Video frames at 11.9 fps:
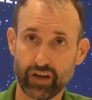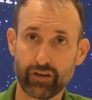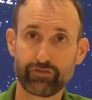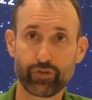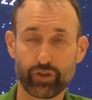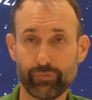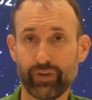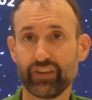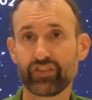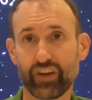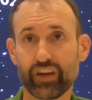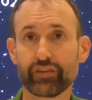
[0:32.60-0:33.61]
for the
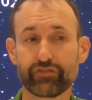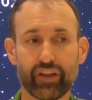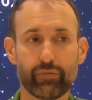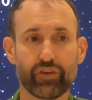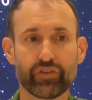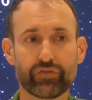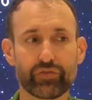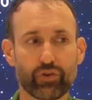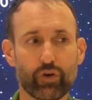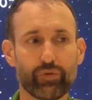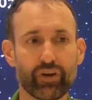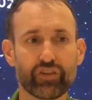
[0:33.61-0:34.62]
main science flybys of
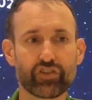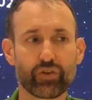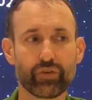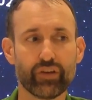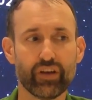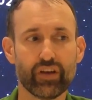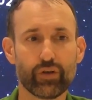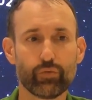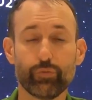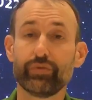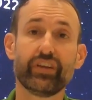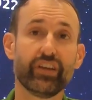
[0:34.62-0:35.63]
Europa. So
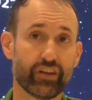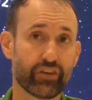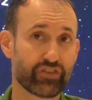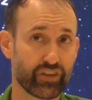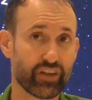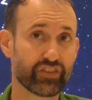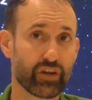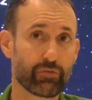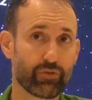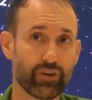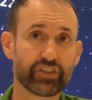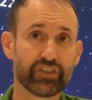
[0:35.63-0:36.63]
we'll begin our science
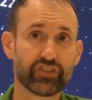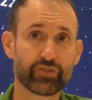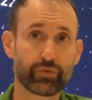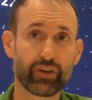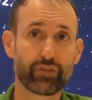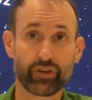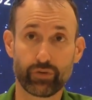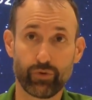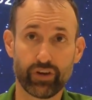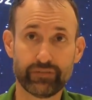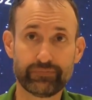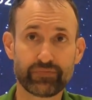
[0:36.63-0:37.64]
operations in
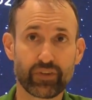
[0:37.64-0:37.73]
2031.